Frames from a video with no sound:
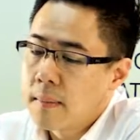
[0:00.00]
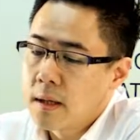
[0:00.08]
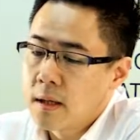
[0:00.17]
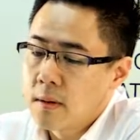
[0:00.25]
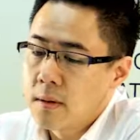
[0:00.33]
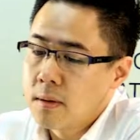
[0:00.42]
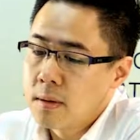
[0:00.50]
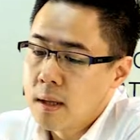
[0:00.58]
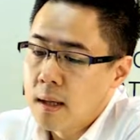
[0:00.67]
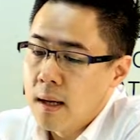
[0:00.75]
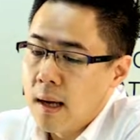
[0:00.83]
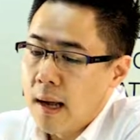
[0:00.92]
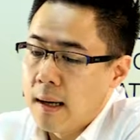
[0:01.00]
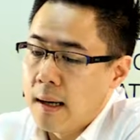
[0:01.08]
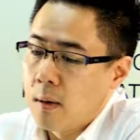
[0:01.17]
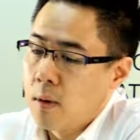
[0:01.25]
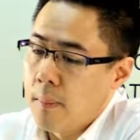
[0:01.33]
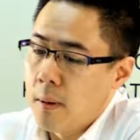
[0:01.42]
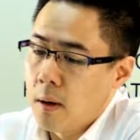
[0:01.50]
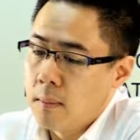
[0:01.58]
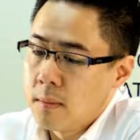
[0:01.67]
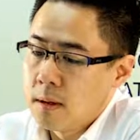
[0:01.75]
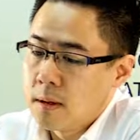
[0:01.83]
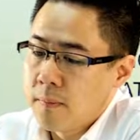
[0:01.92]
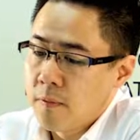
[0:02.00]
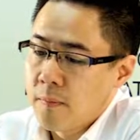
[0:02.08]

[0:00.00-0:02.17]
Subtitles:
materials and liquid polymers.